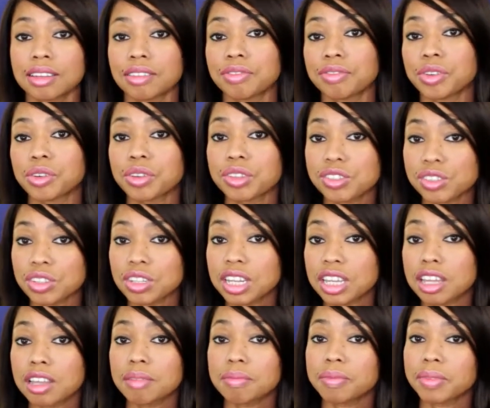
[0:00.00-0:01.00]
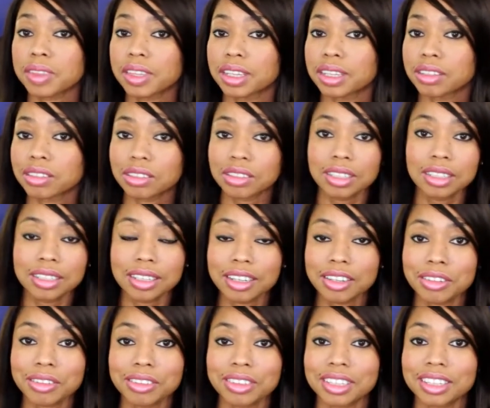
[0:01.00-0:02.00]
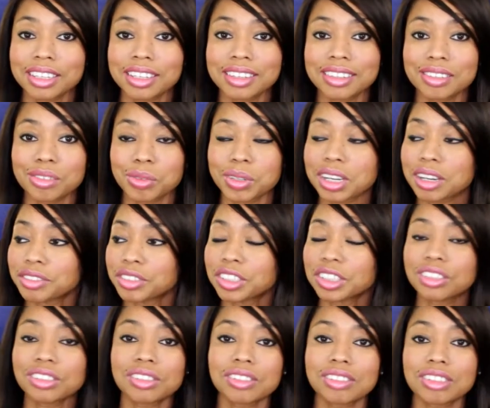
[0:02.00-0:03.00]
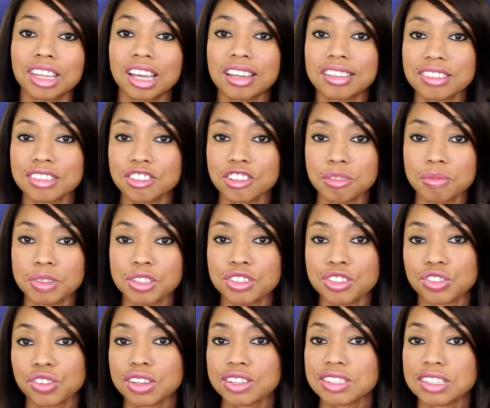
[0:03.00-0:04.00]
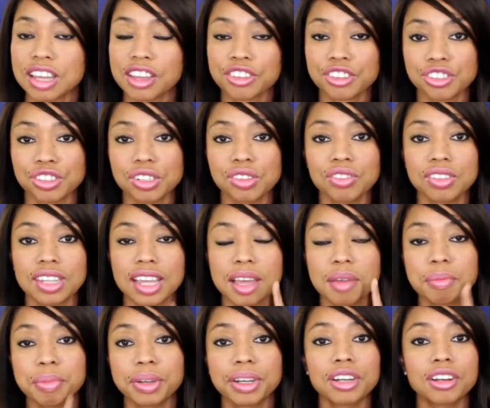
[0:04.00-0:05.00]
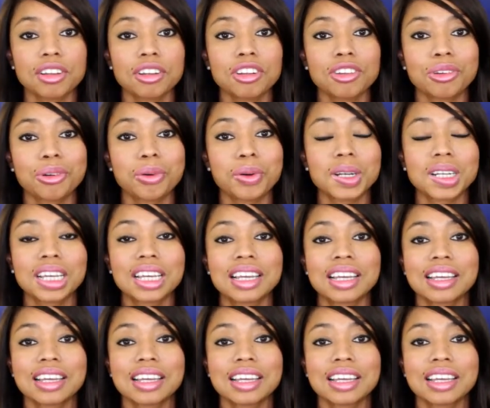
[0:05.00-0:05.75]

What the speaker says: Focus on him other than the other things. Whatever else is causing you to be stressed out, shift that, put it on the Lord.